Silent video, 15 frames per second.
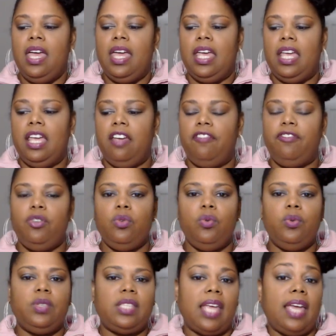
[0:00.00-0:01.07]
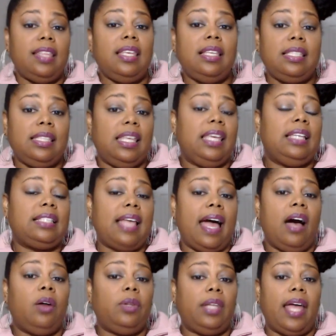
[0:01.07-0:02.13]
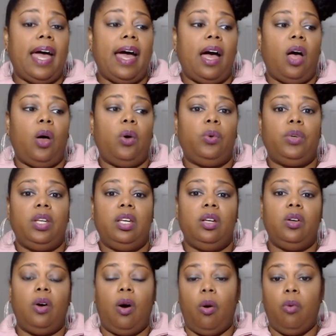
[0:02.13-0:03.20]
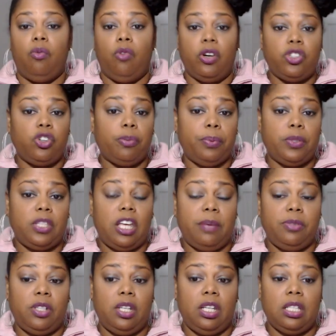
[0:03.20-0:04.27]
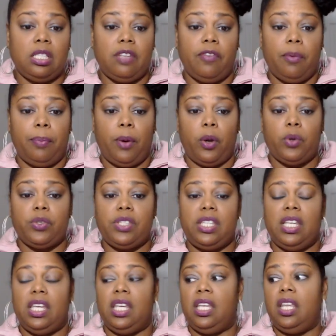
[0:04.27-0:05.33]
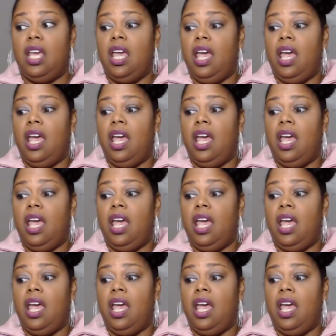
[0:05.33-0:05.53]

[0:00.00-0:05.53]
if you say these things out loud of what your perception is of a person,